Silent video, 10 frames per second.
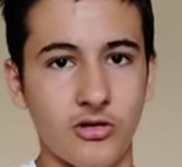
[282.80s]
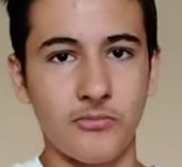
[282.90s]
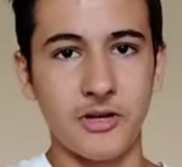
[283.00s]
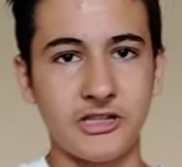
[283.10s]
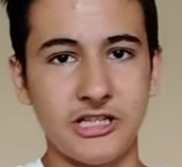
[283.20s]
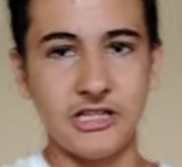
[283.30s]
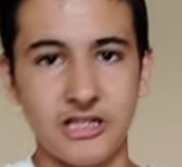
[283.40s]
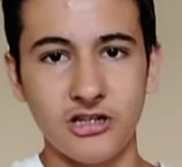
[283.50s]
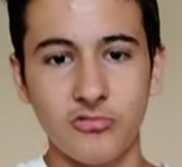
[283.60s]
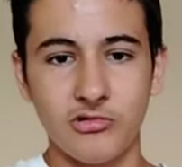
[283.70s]

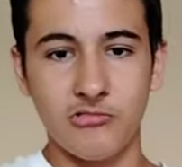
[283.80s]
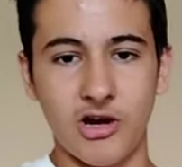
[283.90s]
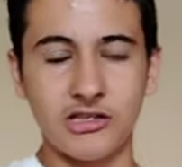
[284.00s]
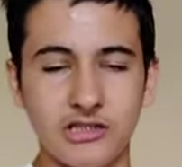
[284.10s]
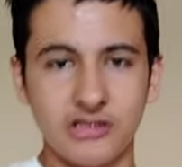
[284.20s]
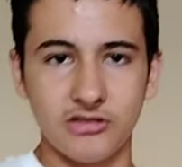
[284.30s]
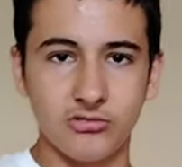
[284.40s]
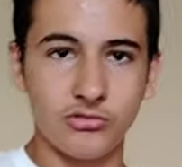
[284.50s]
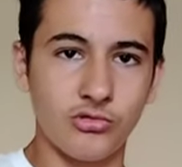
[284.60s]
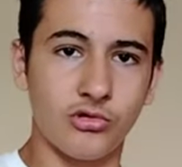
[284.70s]
competition we want
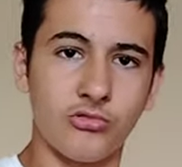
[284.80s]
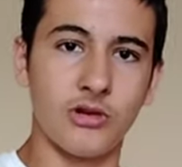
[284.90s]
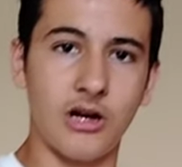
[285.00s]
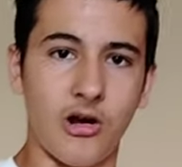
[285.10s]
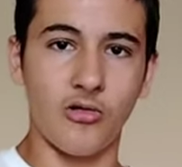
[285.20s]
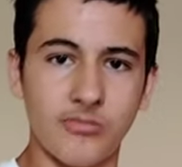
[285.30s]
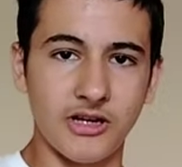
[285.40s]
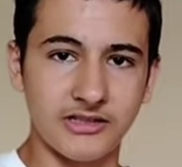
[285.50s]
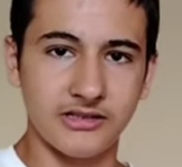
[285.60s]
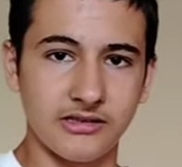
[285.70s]
to grow our
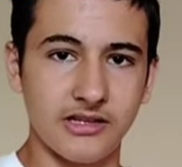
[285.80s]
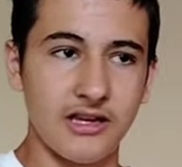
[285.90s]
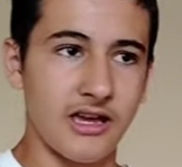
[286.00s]
muscle